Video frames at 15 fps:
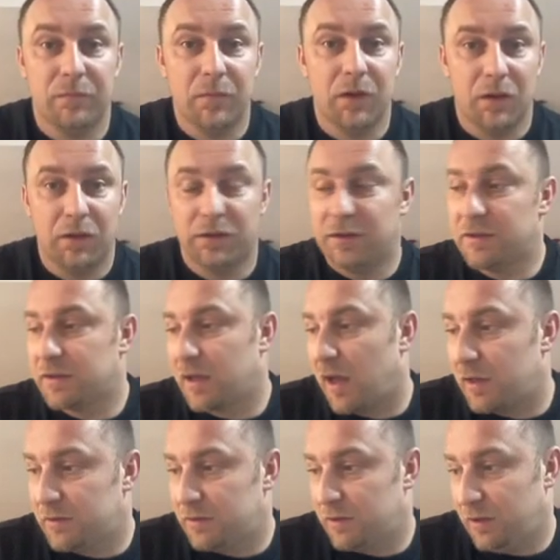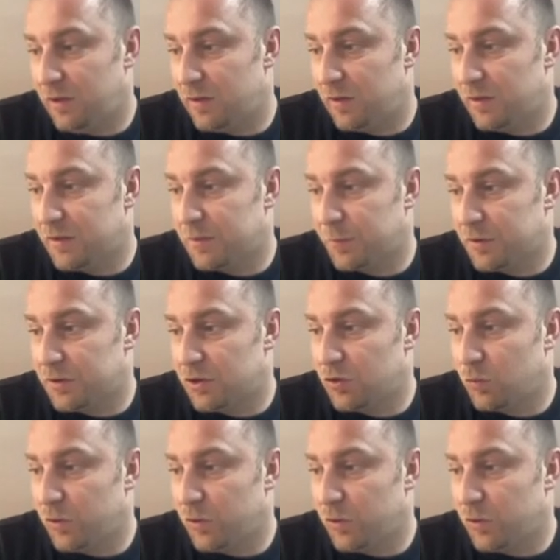Uh, discussed here this position.